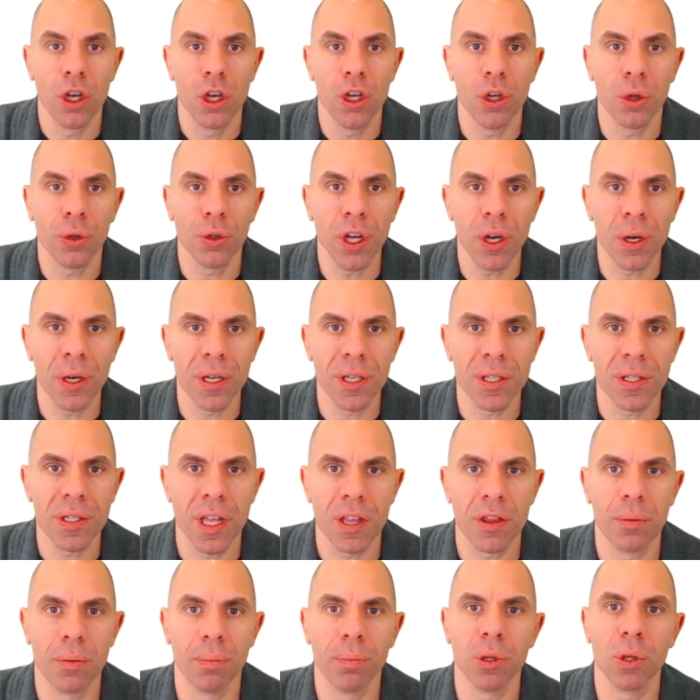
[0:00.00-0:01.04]
You'll notice
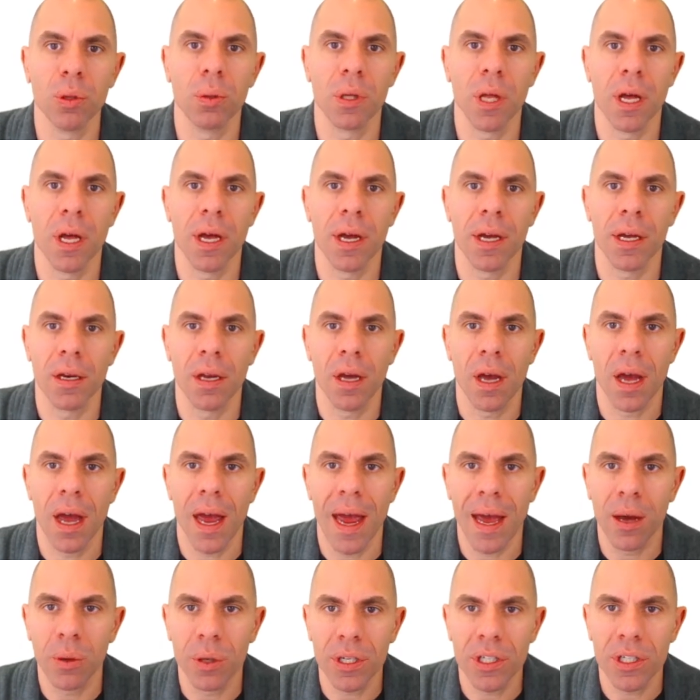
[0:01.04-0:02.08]
that the blue line,
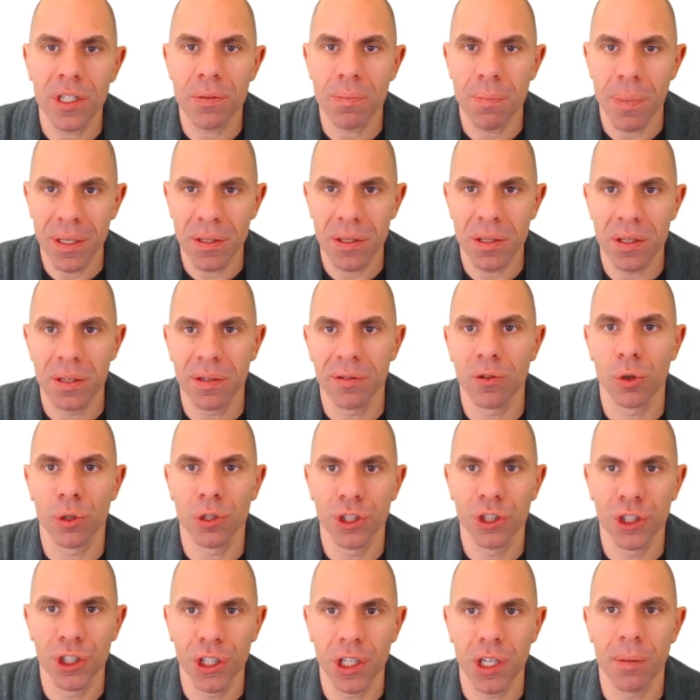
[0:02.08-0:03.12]
how expensive or
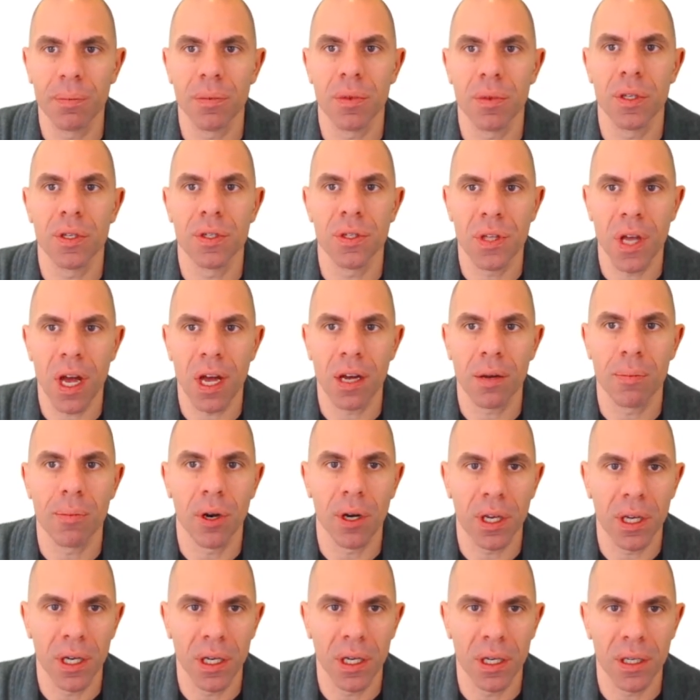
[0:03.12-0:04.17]
cheap the stock
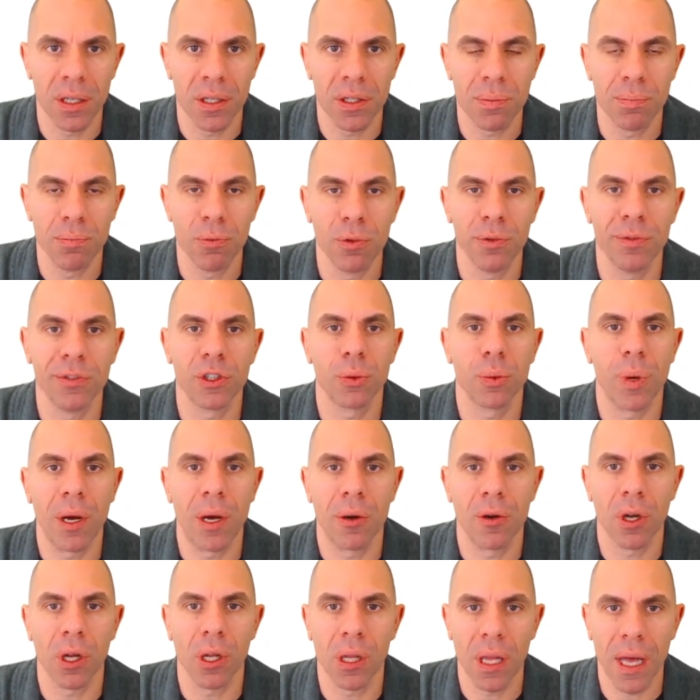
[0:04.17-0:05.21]
market is, moves
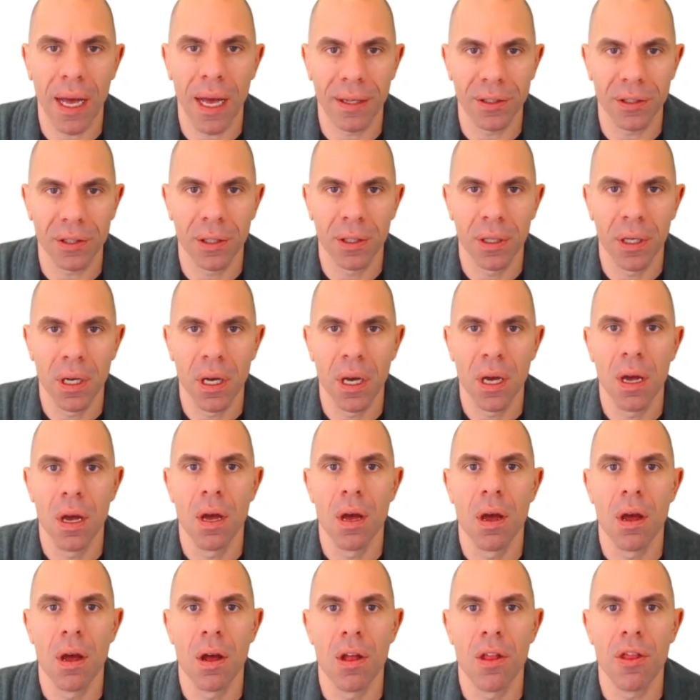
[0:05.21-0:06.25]
around a lot.
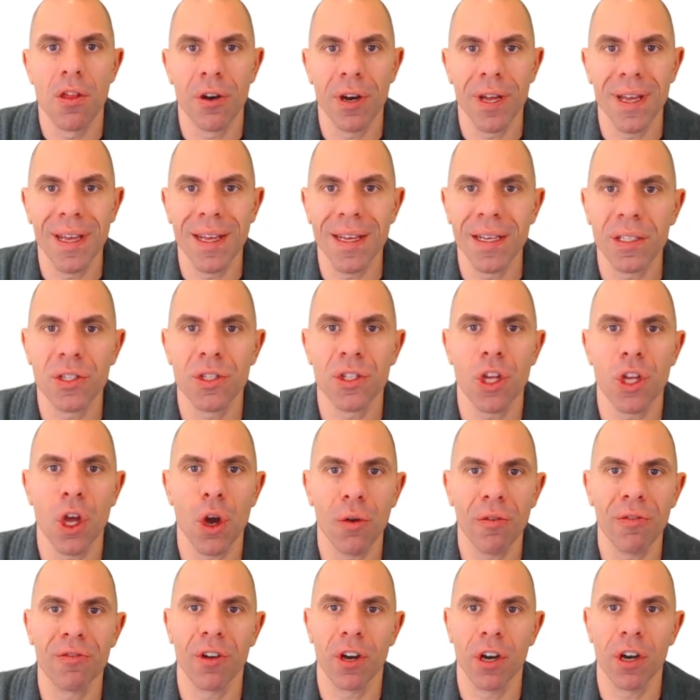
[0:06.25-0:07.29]
There is
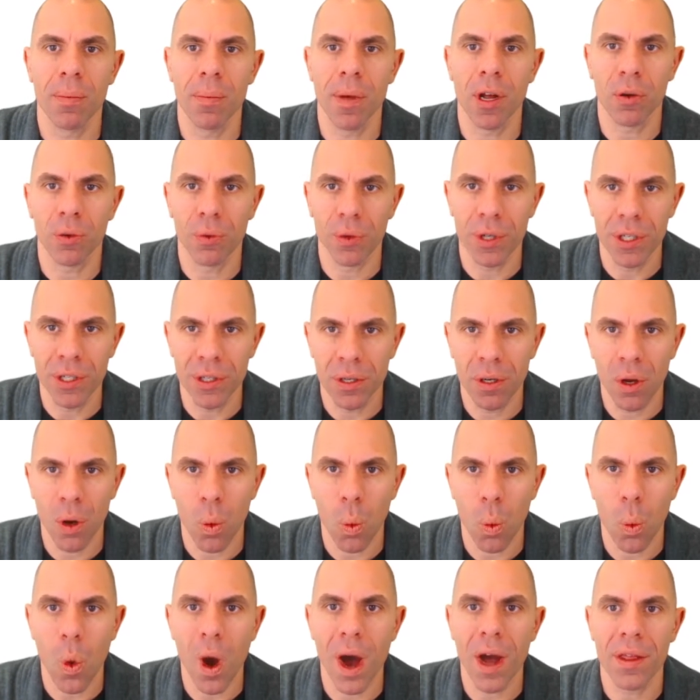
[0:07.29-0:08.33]
no fundamental reason
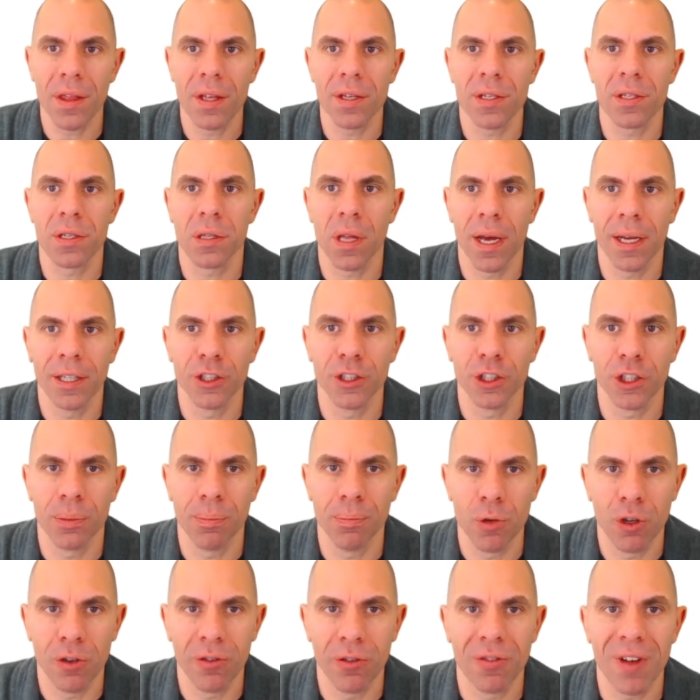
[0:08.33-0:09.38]
why this line should
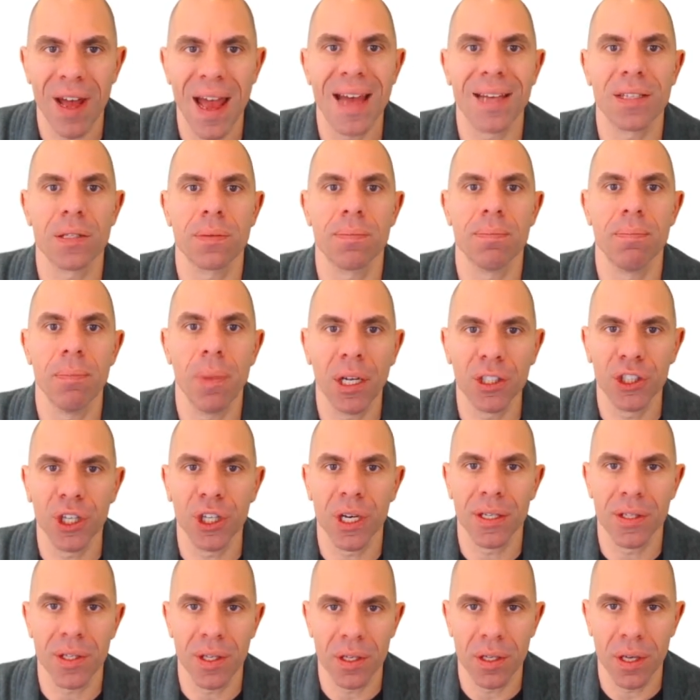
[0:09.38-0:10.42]
move as much
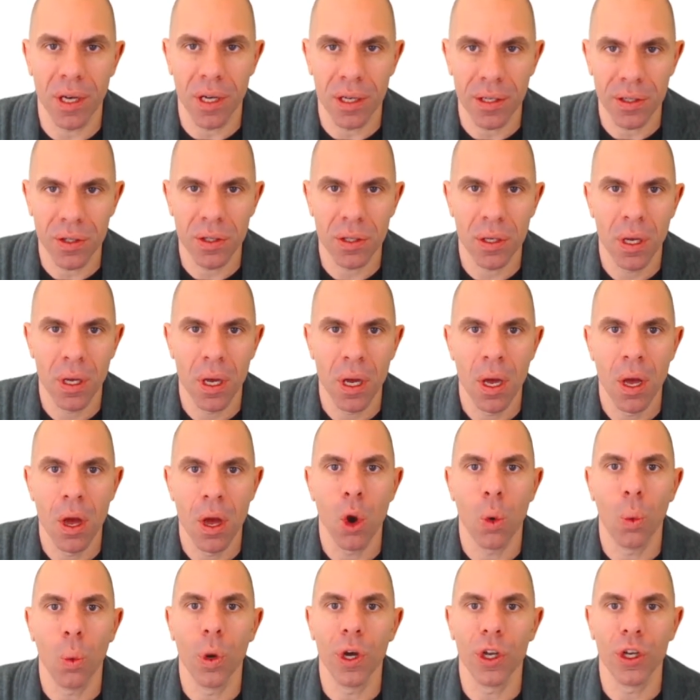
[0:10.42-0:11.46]
as it does.
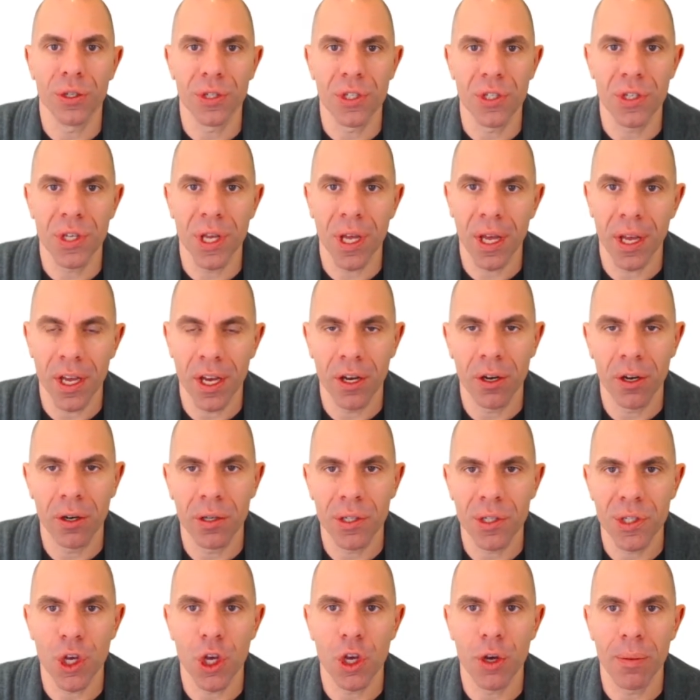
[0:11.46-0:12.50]
What you're seeing here
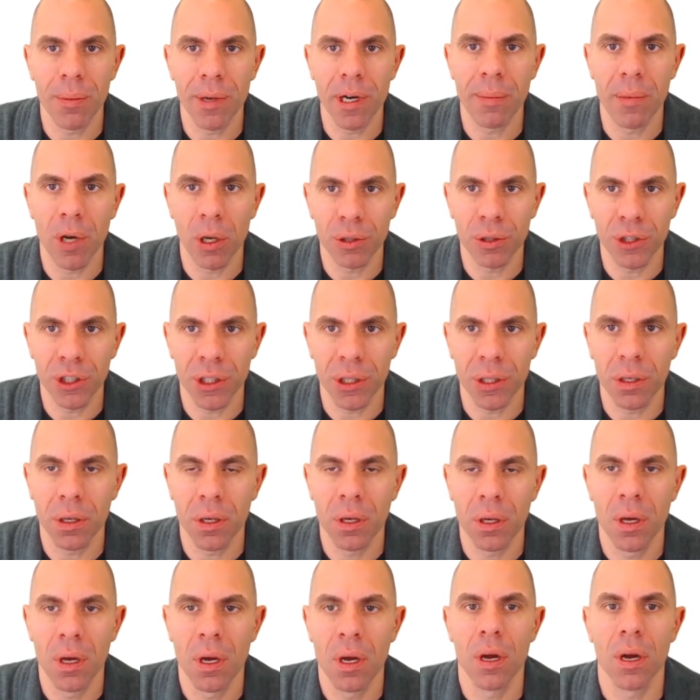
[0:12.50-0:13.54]
is human emotion,
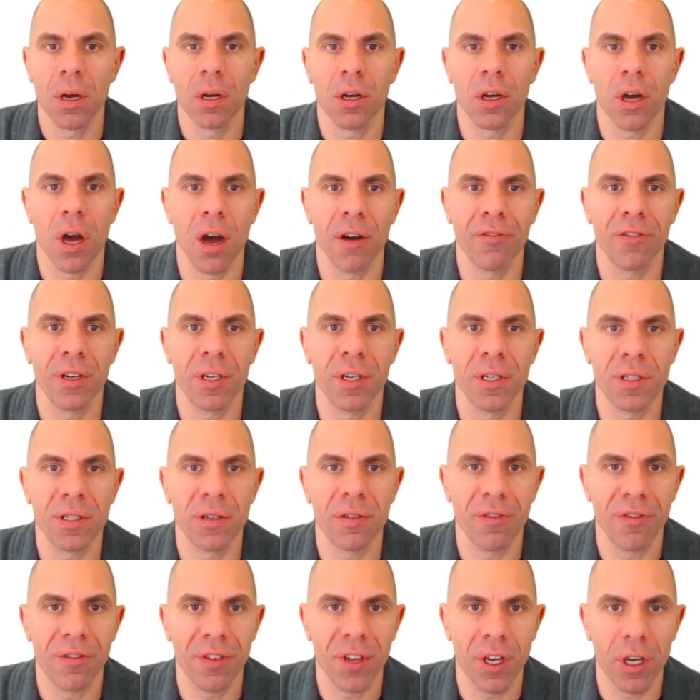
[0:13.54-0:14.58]
confidence,
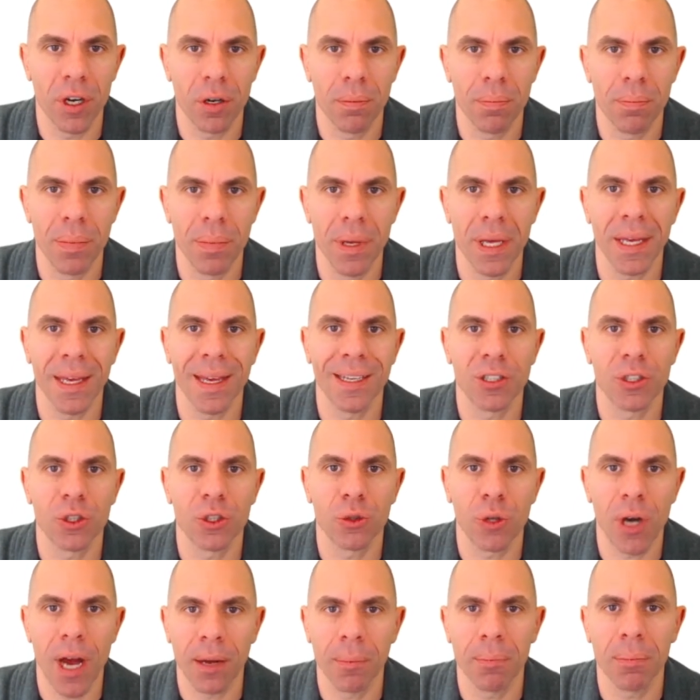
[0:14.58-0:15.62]
and fear being
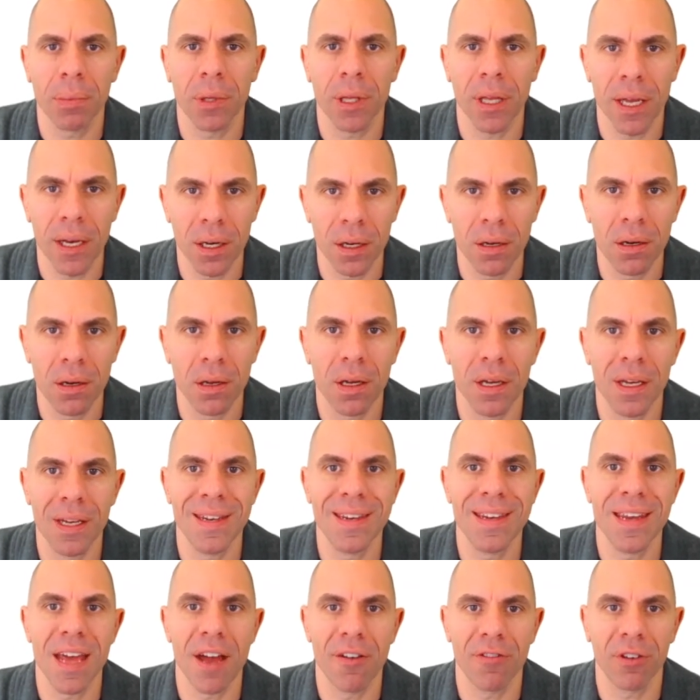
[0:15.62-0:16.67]
extrapolated
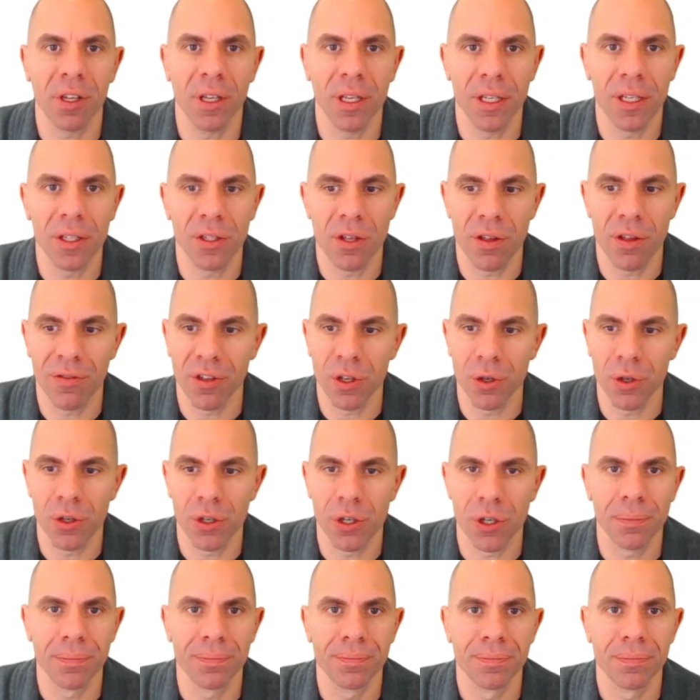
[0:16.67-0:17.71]
indefinitely into the
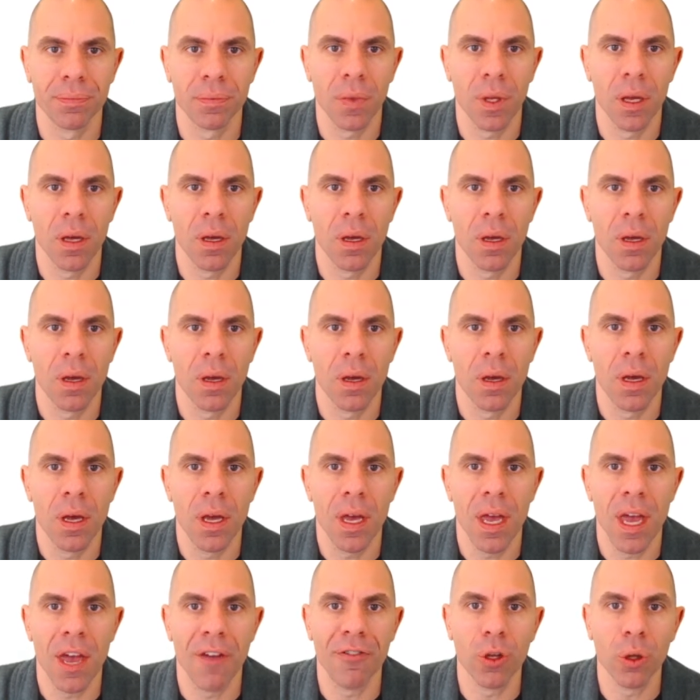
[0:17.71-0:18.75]
future.
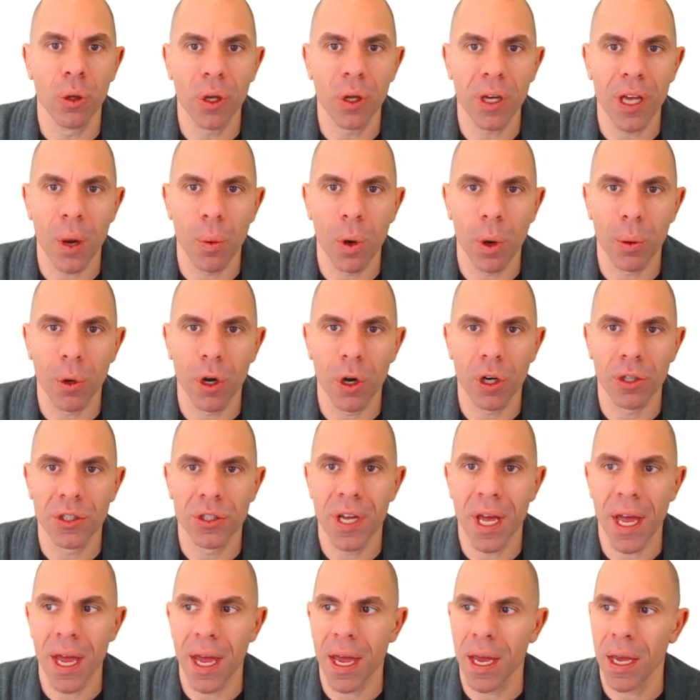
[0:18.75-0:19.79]
If you look at where we are
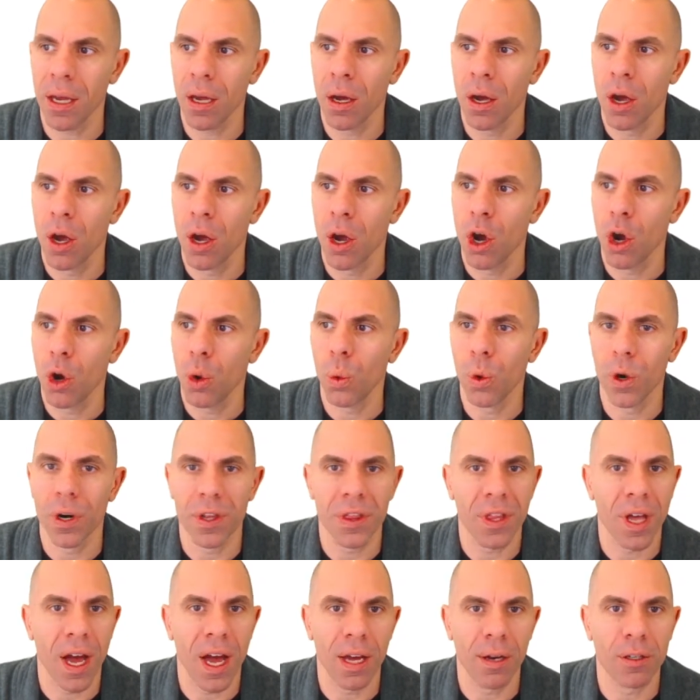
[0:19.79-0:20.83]
today, we're
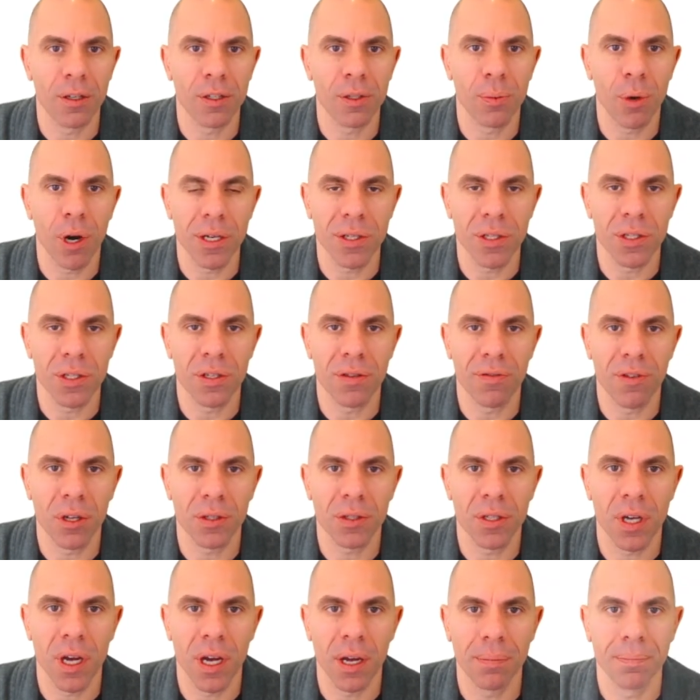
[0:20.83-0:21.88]
at the highest prices of all
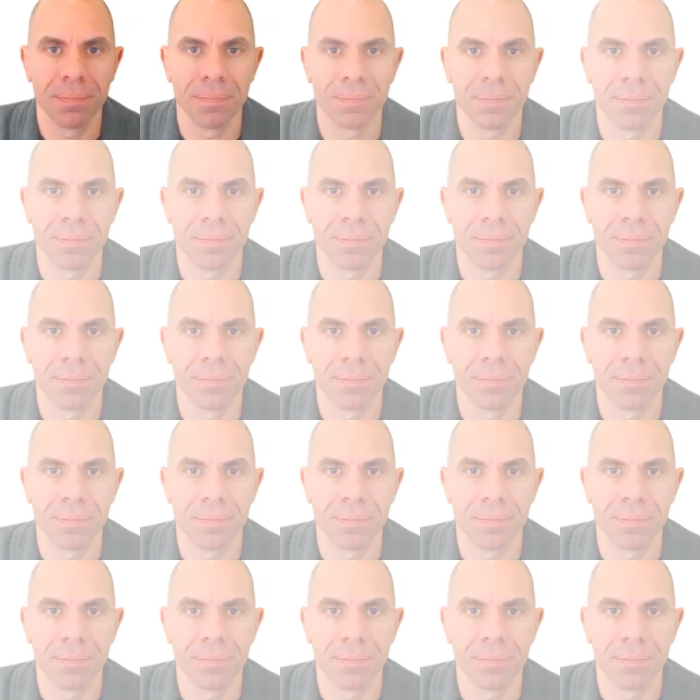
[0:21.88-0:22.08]
time.